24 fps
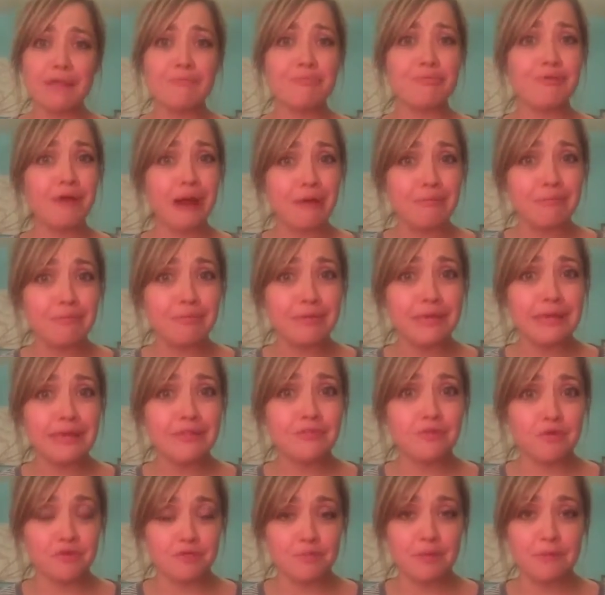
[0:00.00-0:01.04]
probably
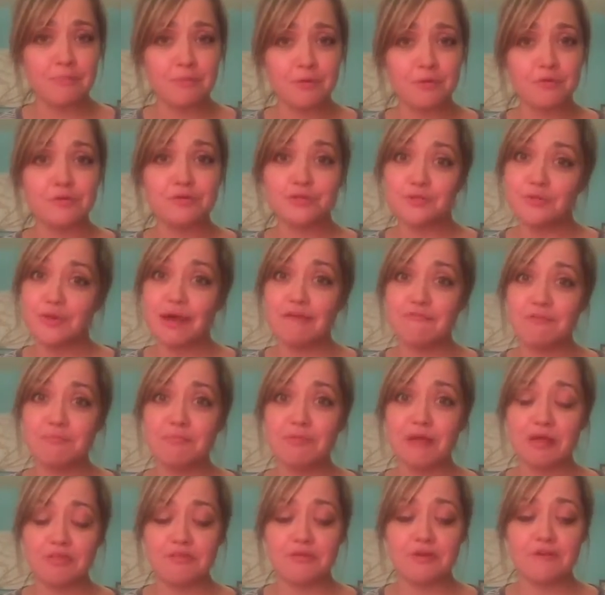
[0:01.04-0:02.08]
those people who do have a
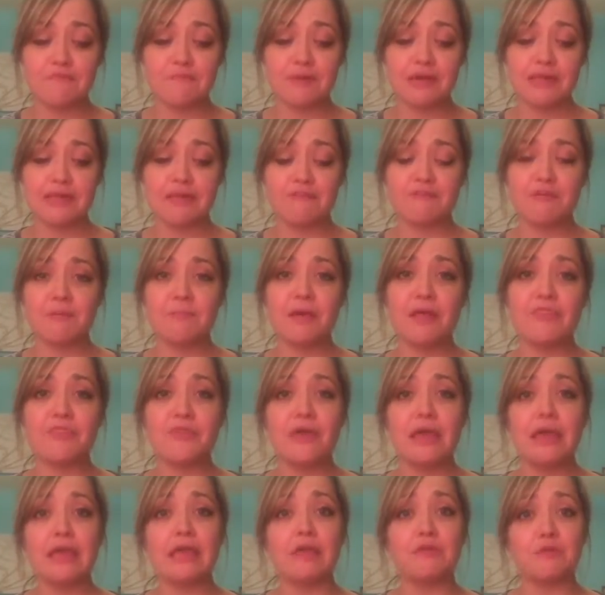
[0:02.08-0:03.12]
plethora of money every month
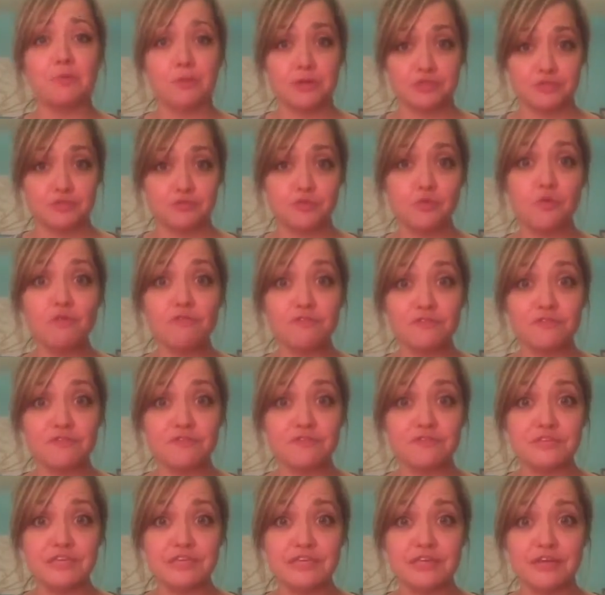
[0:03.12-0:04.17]
either went to school for
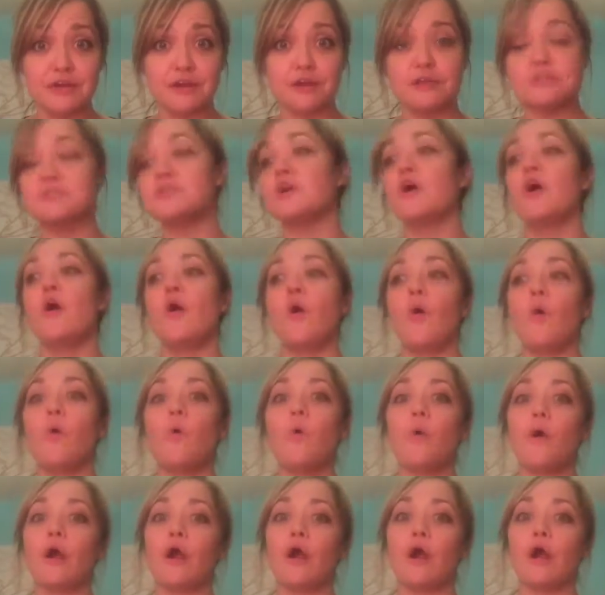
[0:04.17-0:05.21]
15 years
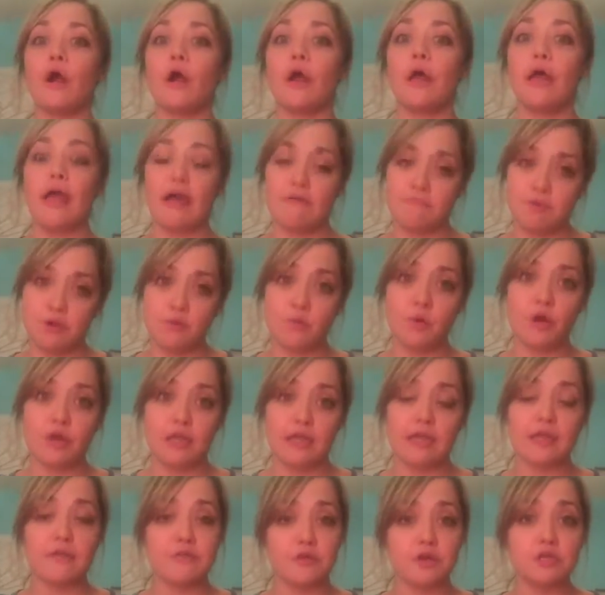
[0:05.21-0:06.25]
or have been
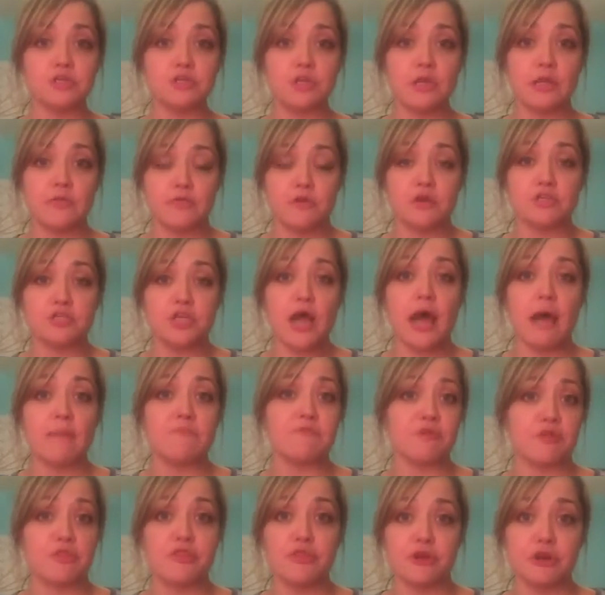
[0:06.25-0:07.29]
working in their job
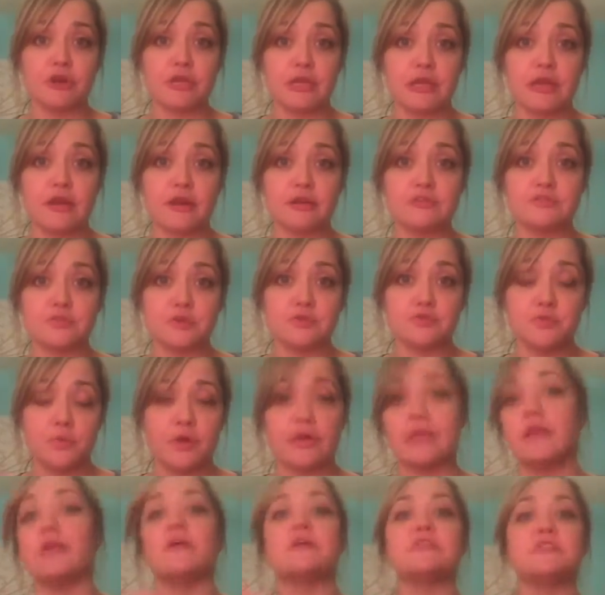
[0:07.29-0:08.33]
for 30 years or
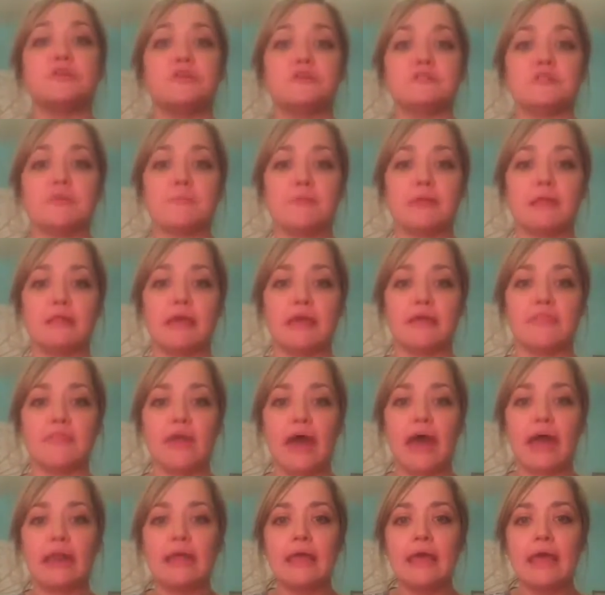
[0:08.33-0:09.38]
20 years, you know, something like
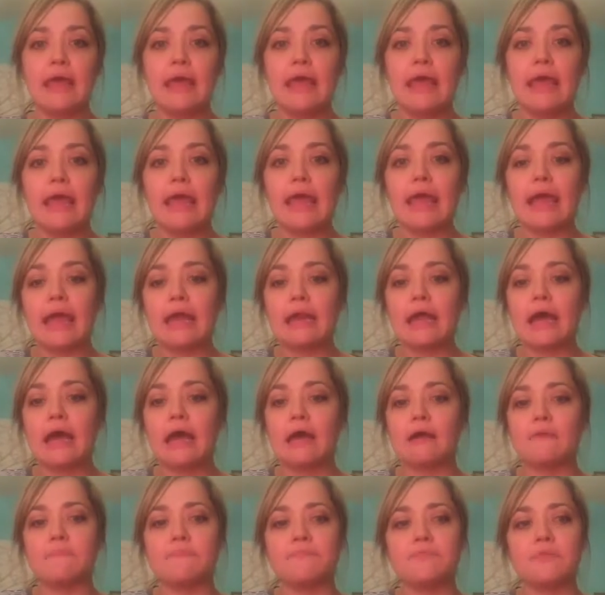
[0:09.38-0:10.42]
that.
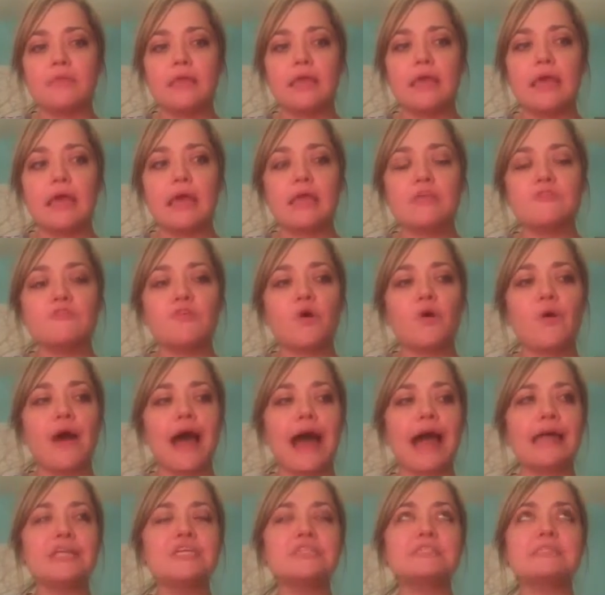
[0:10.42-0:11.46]
And so
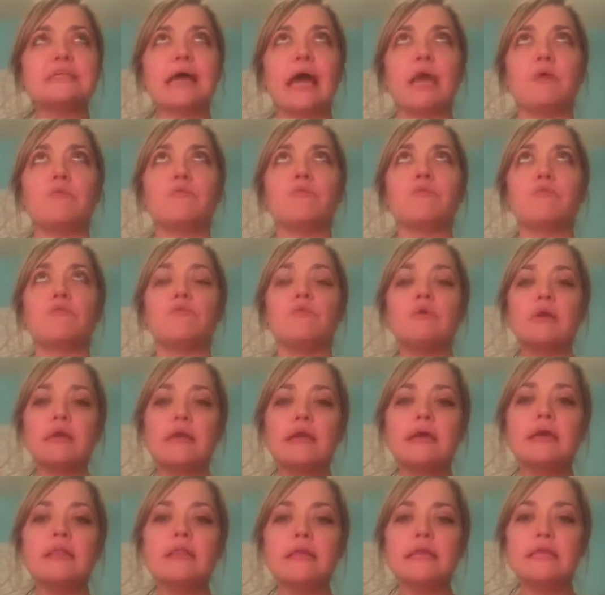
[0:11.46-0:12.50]
I
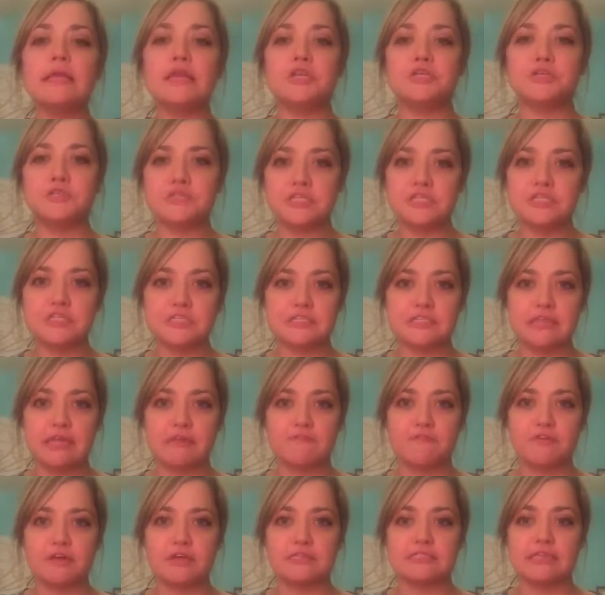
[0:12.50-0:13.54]
really need you to just think
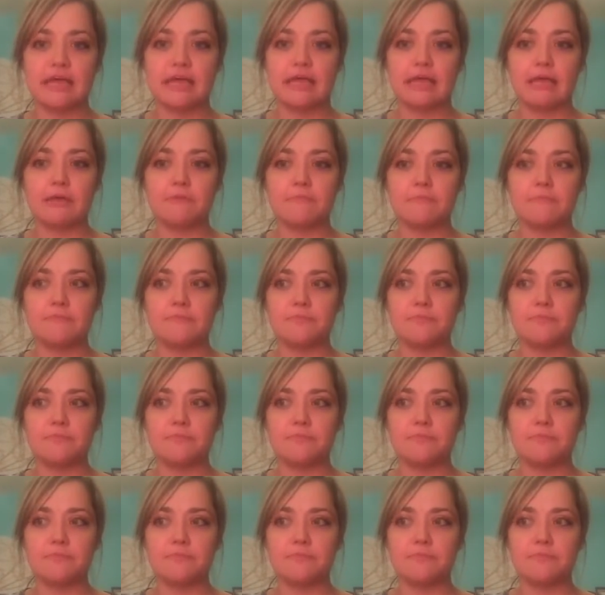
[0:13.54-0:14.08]
for a second.